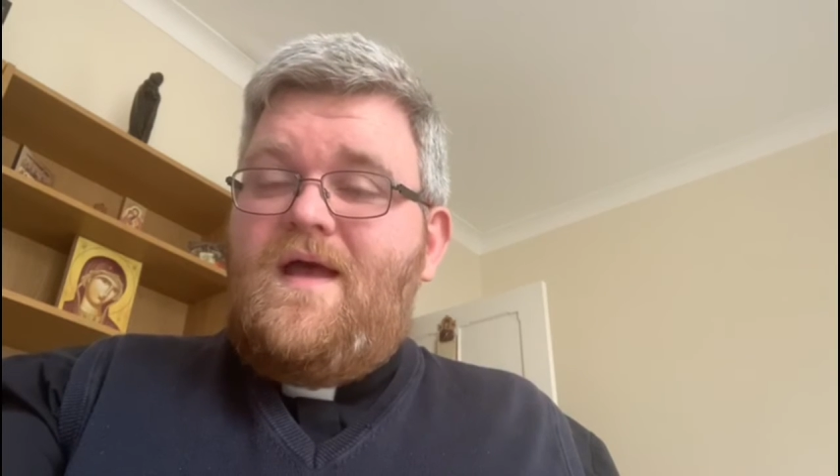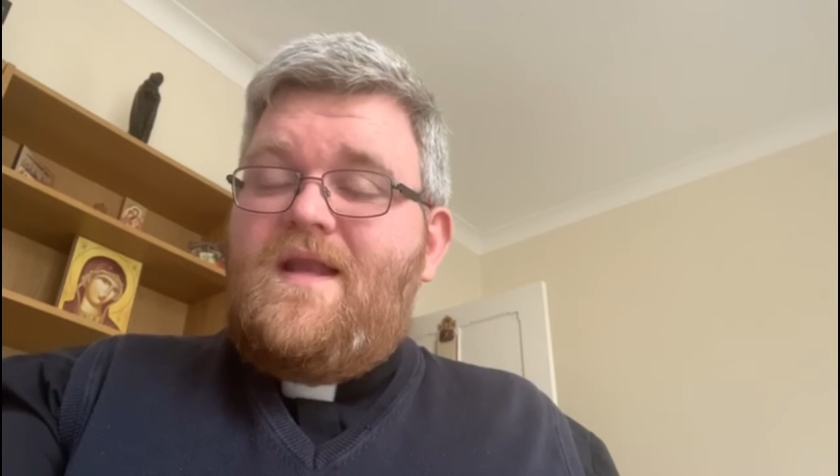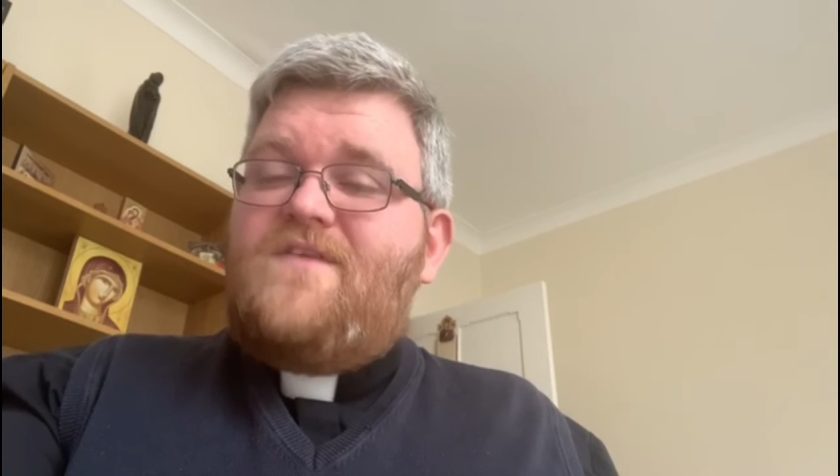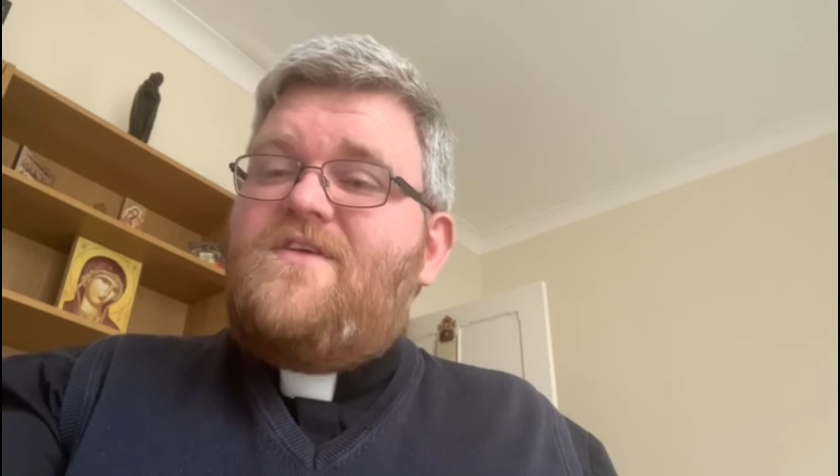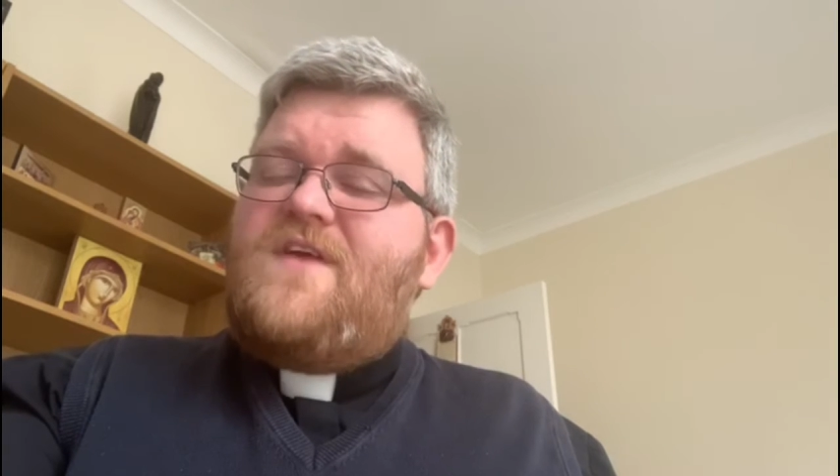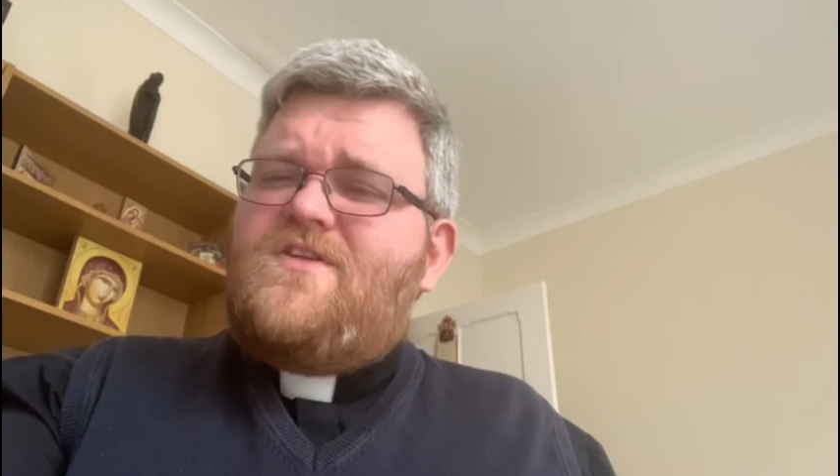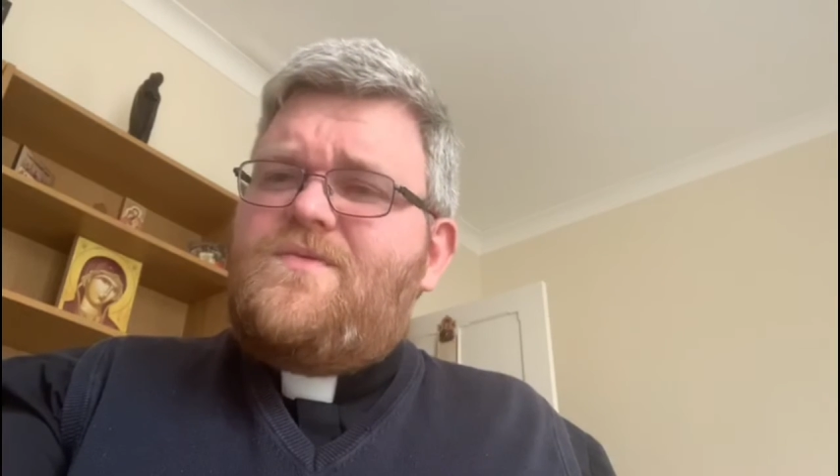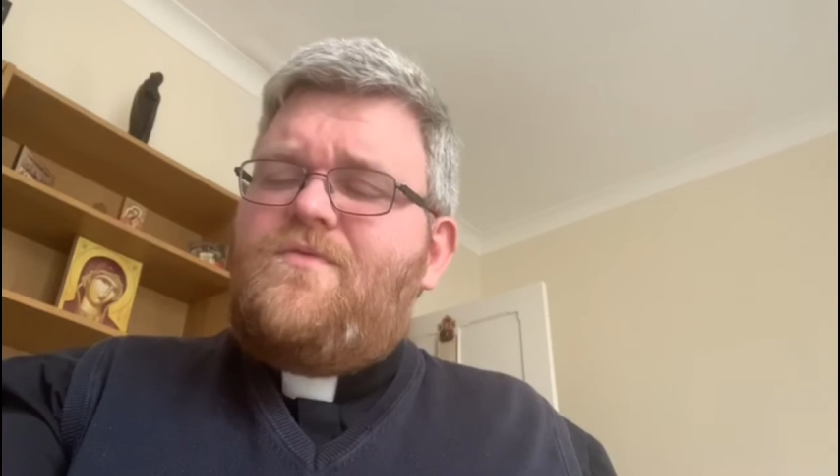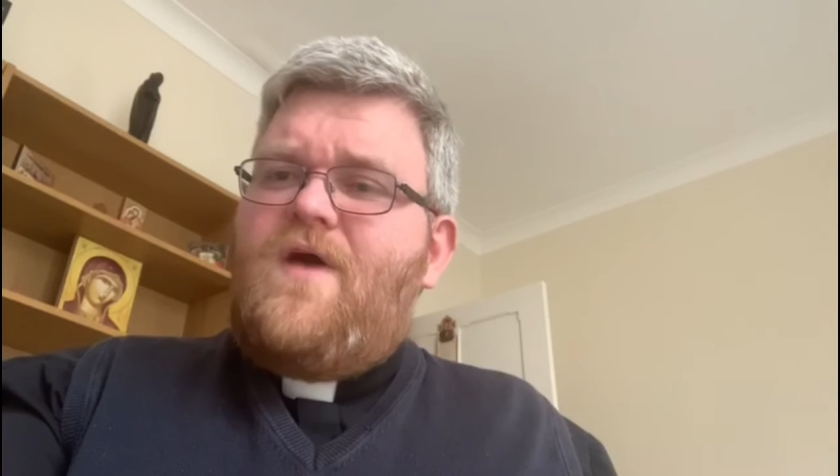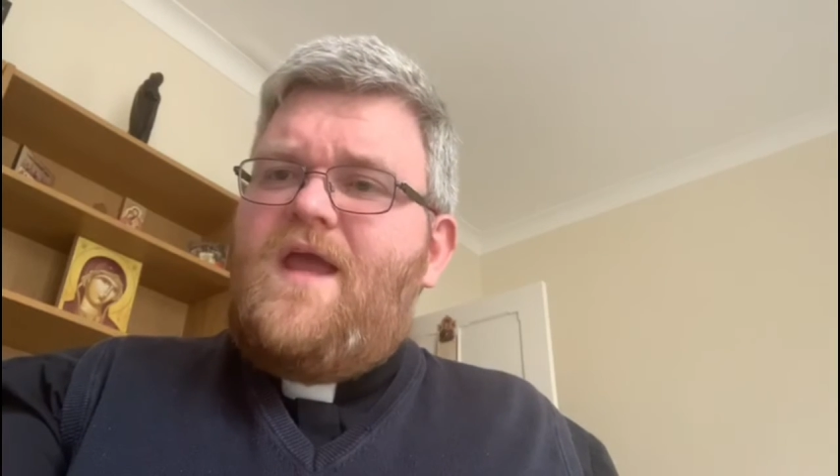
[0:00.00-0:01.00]
and as I said,
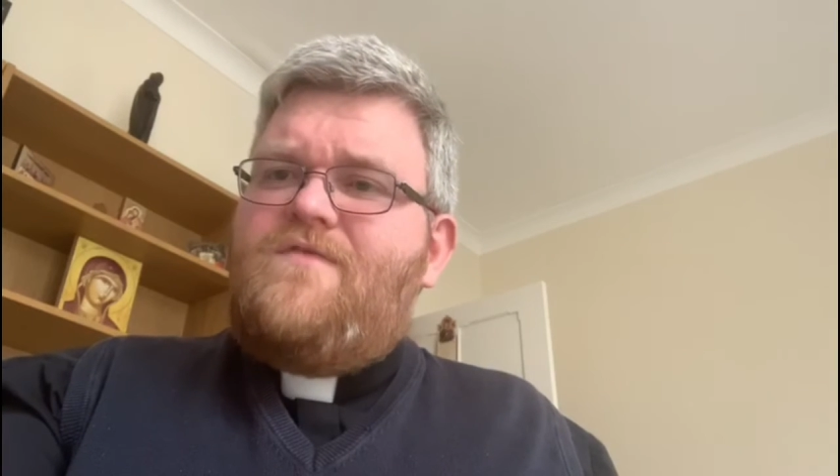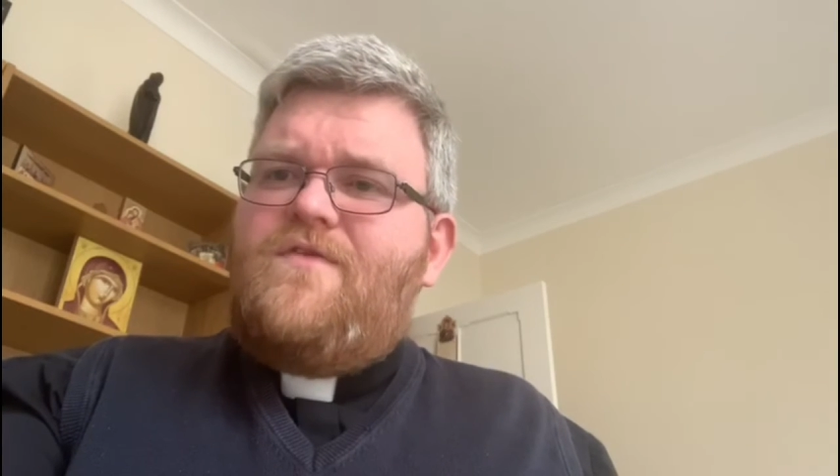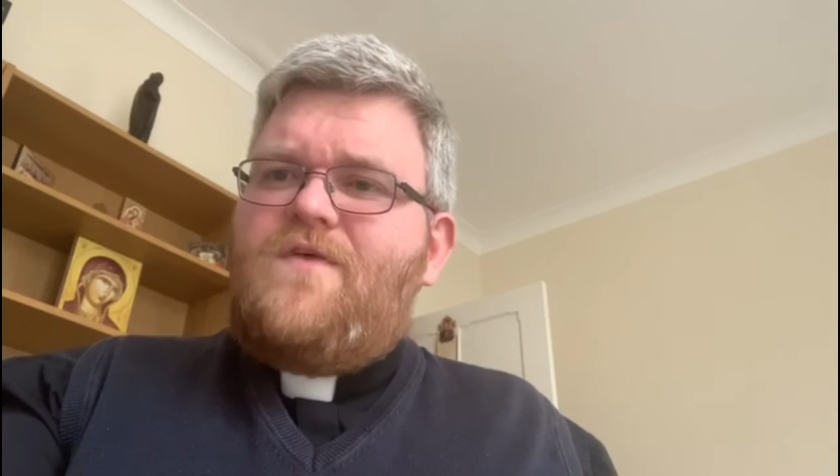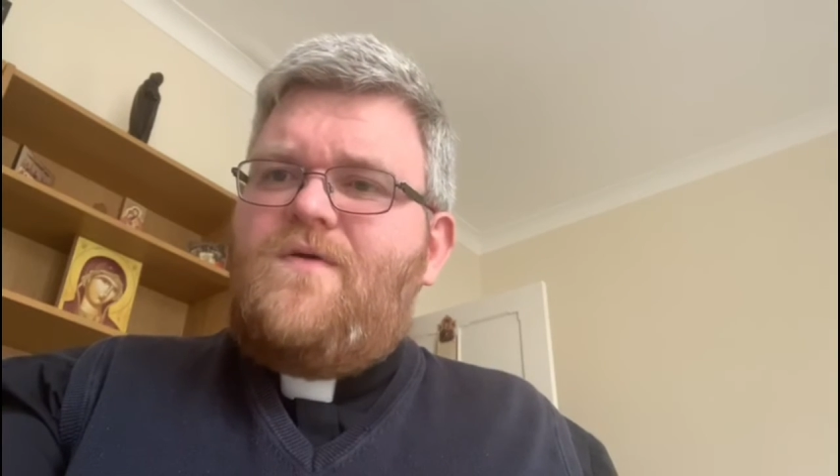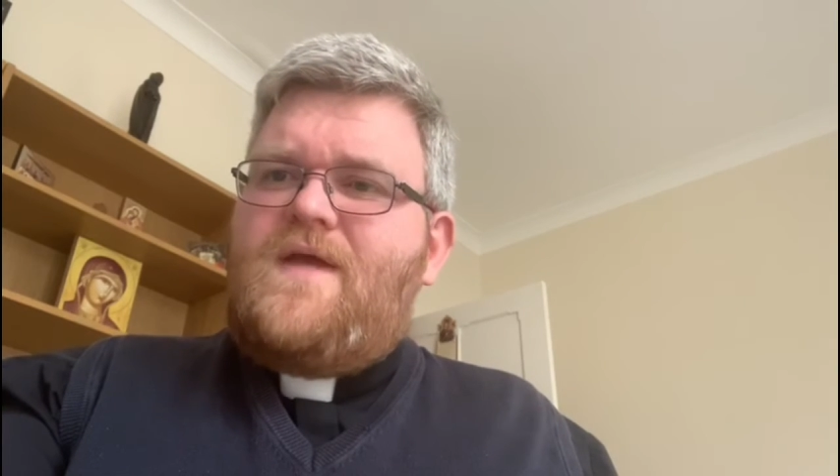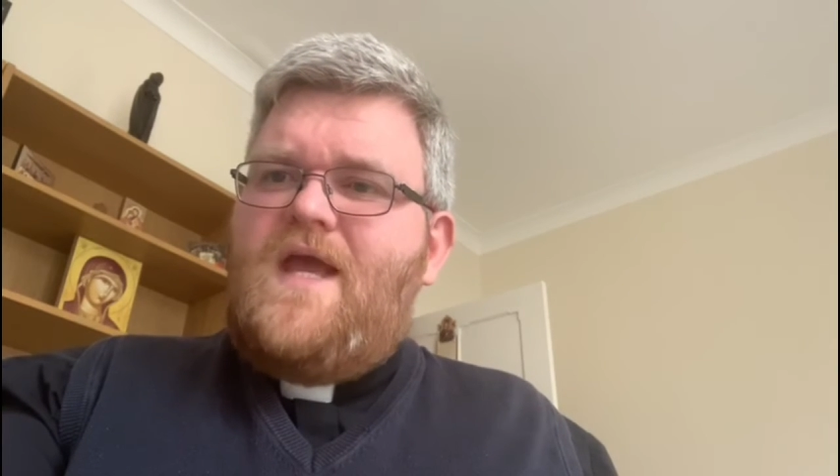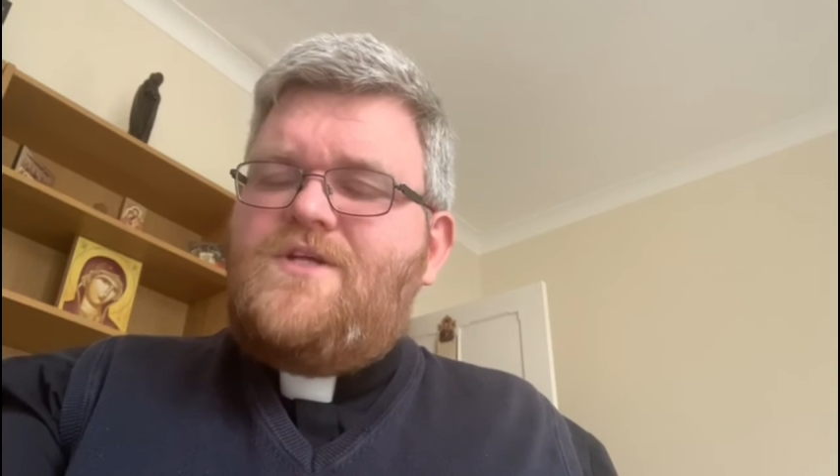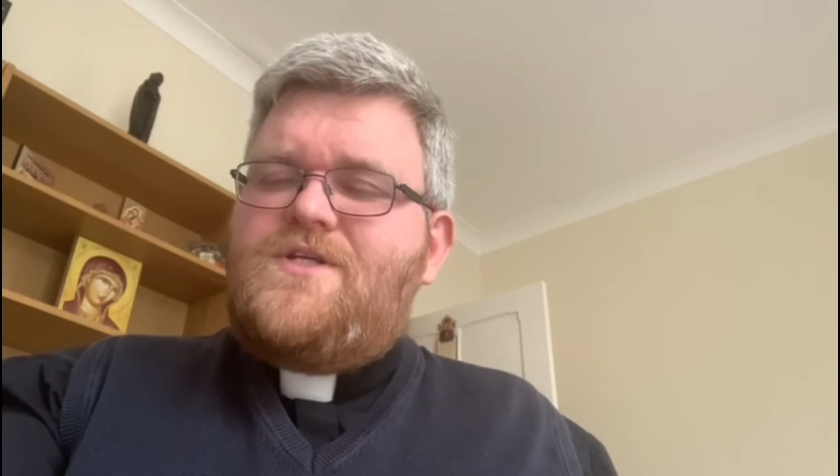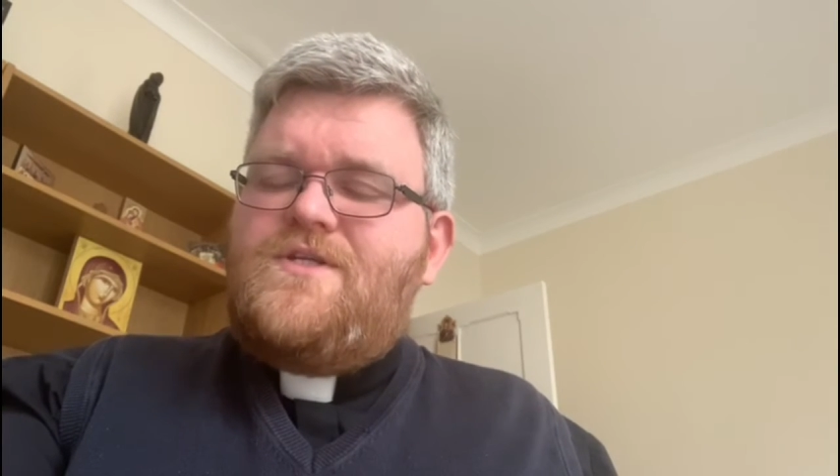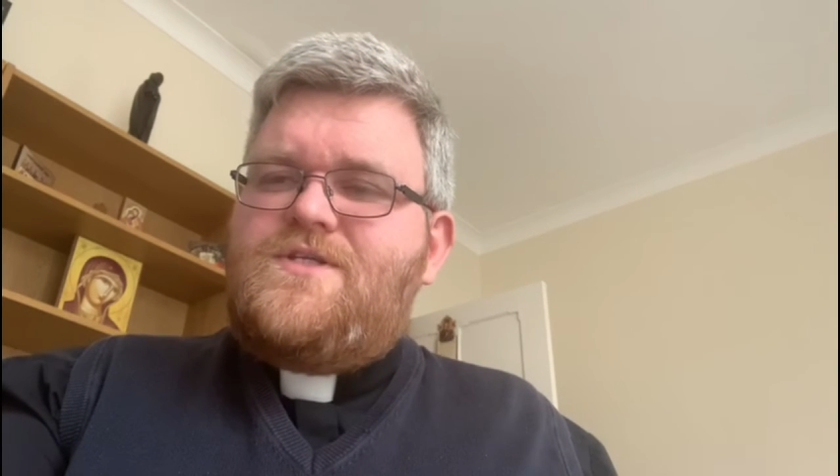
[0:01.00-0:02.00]
to pray for
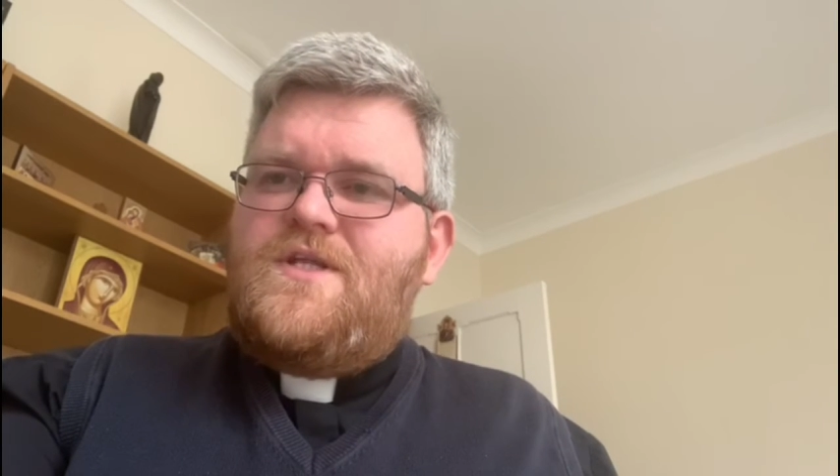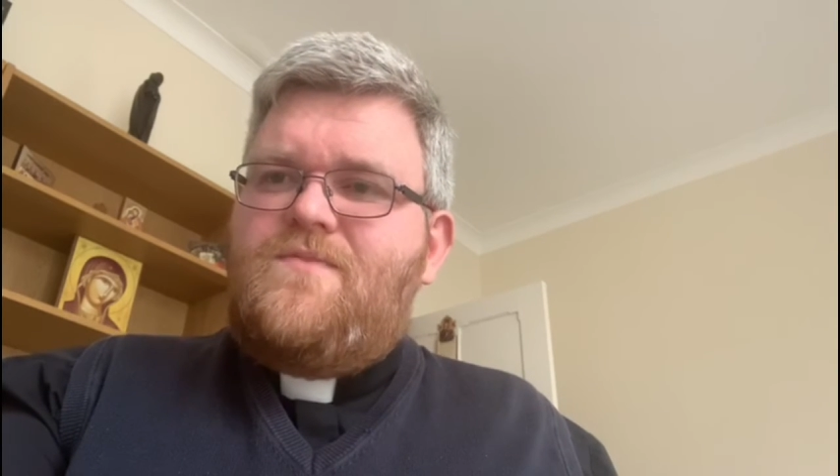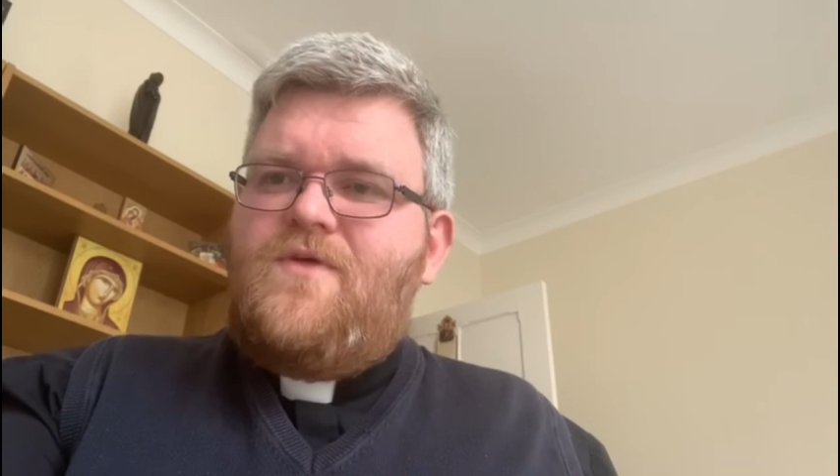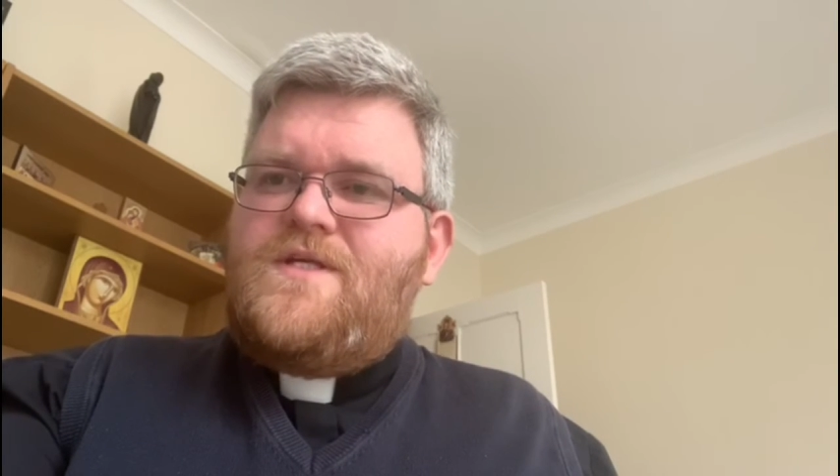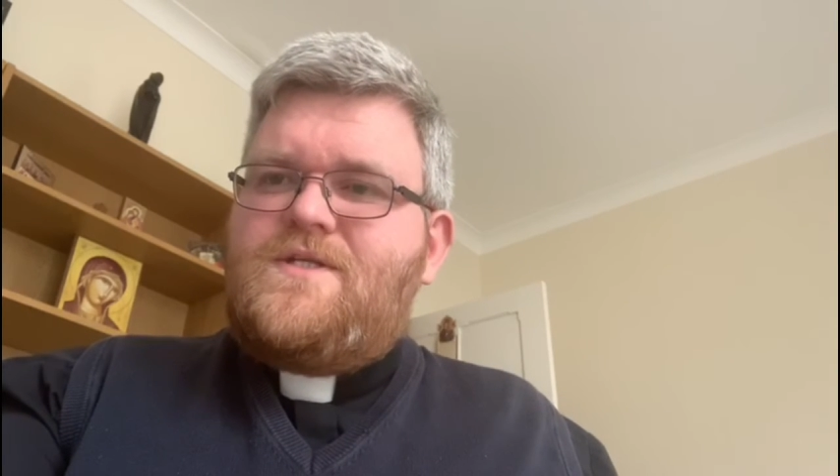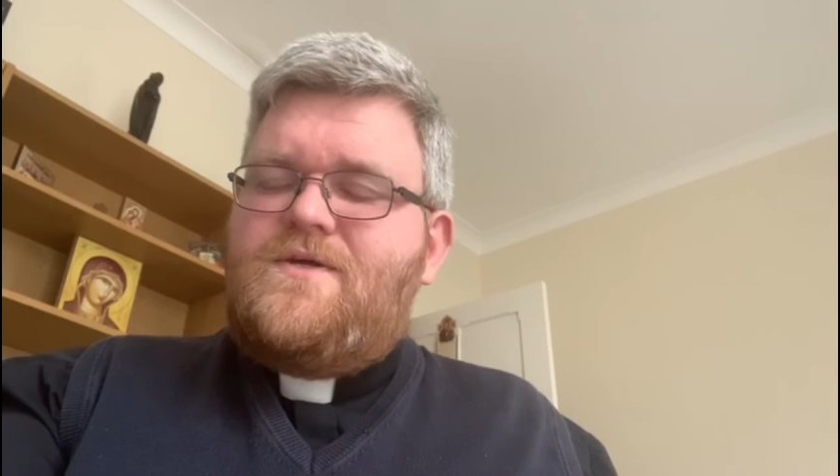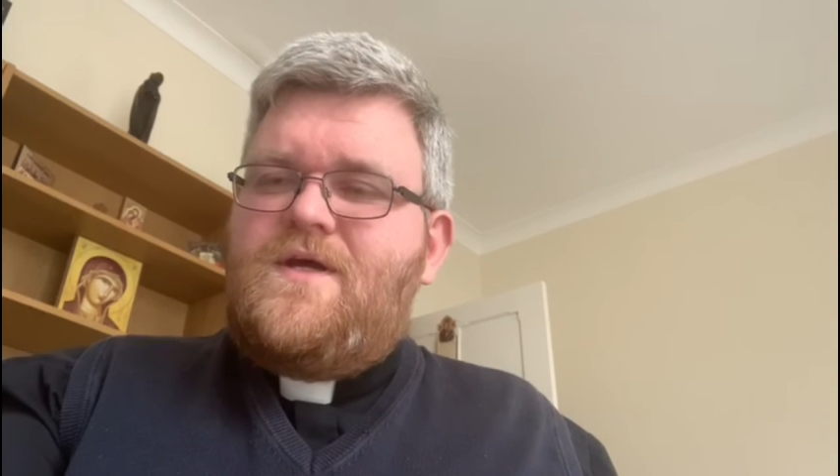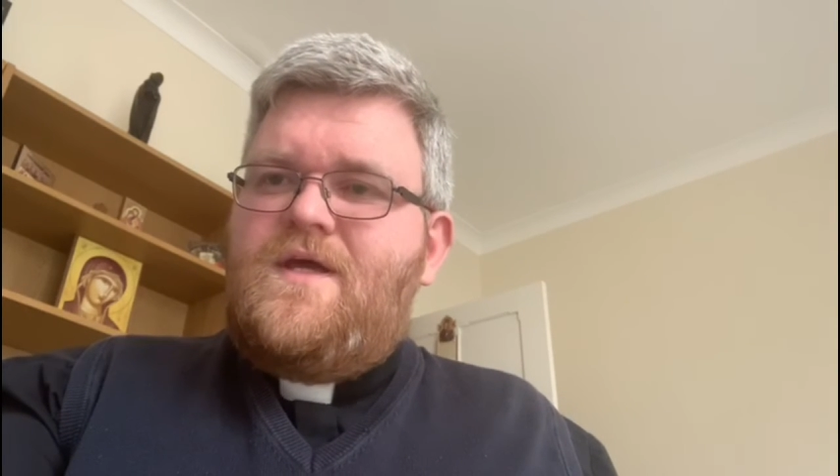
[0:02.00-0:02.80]
vocations to the priesthood.